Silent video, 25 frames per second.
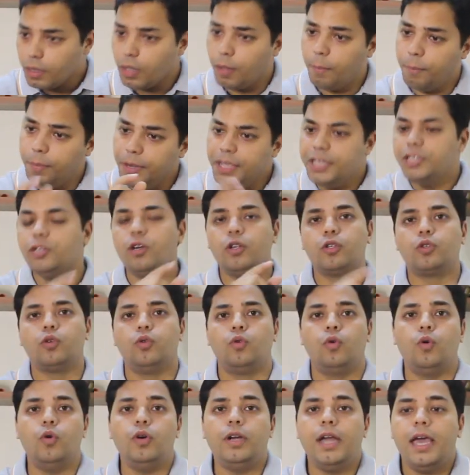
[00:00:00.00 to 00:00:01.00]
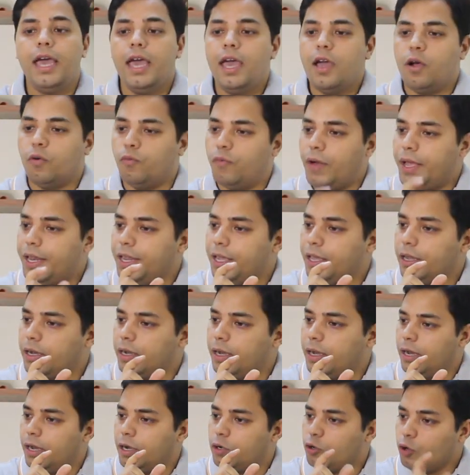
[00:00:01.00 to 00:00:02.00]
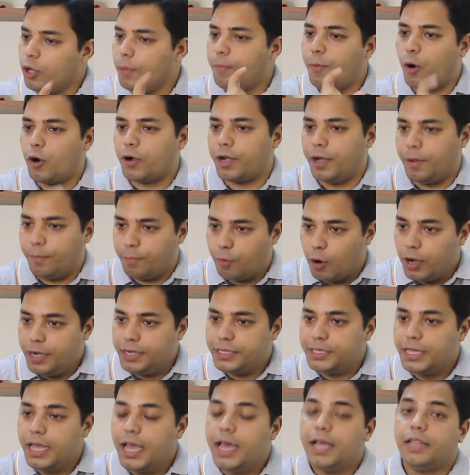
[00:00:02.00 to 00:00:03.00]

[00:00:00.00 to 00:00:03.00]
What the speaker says: Please also note very two important points.